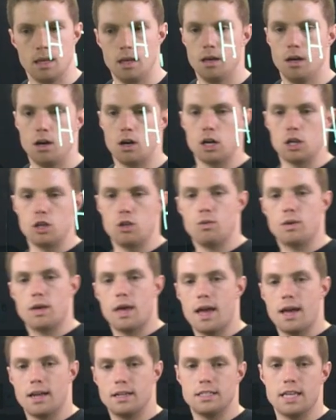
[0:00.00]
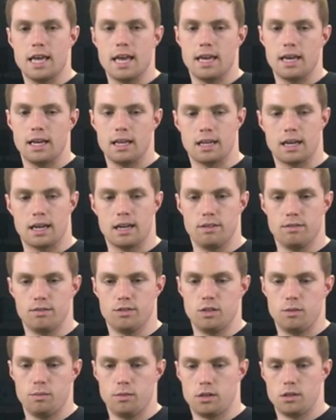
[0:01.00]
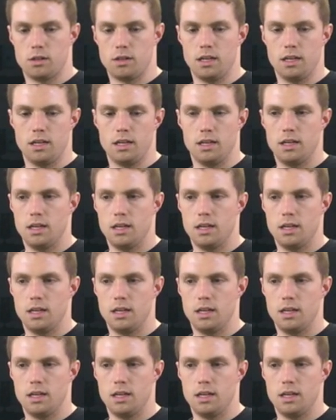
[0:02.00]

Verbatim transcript: Okay, you can take it kind of similarly